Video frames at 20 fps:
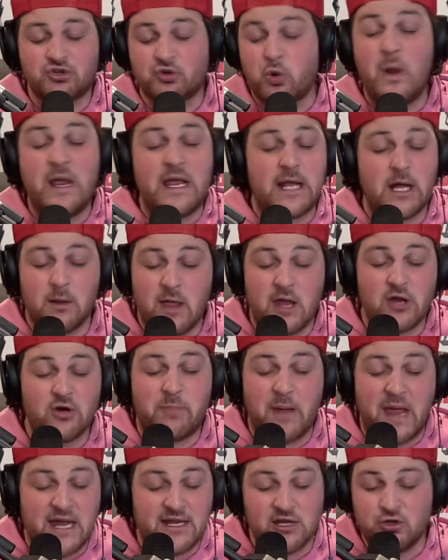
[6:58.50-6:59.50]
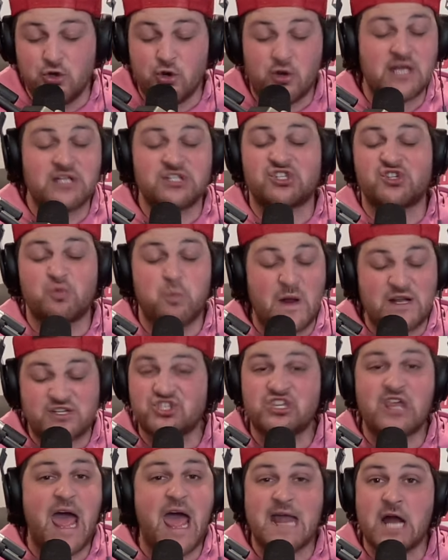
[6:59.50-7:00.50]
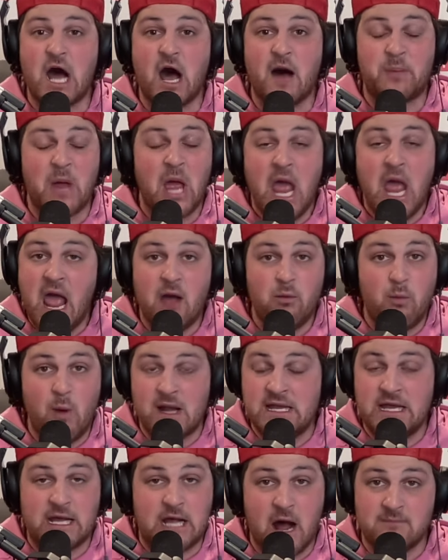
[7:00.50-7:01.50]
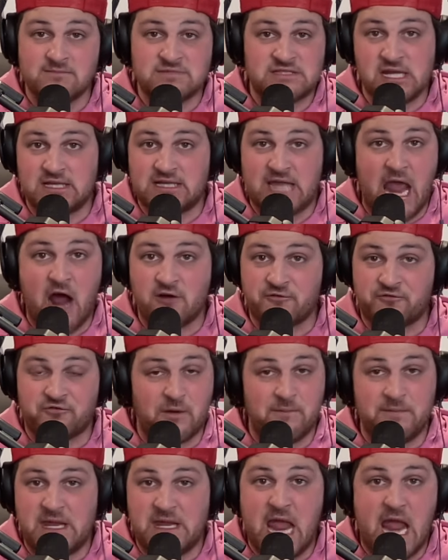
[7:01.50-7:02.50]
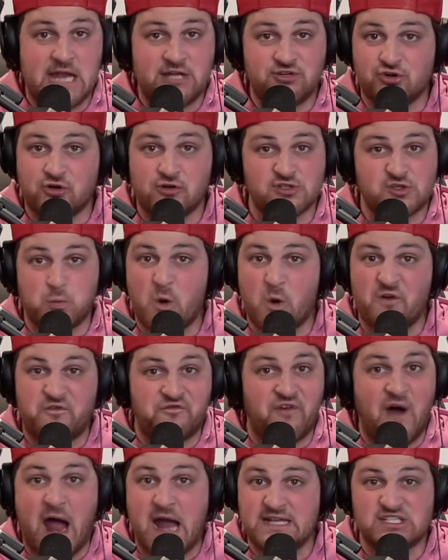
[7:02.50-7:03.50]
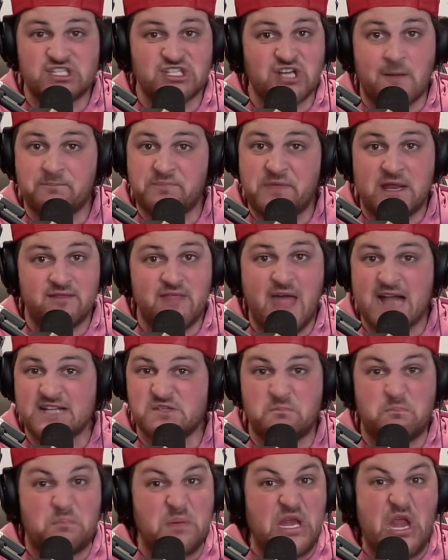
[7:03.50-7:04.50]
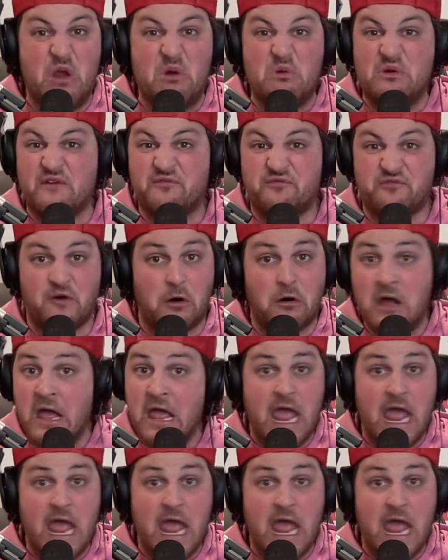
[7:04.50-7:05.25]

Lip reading: tweak a little bit, and you can switch that up, and when he comes to town from the Angels, we'll find something that's beautiful,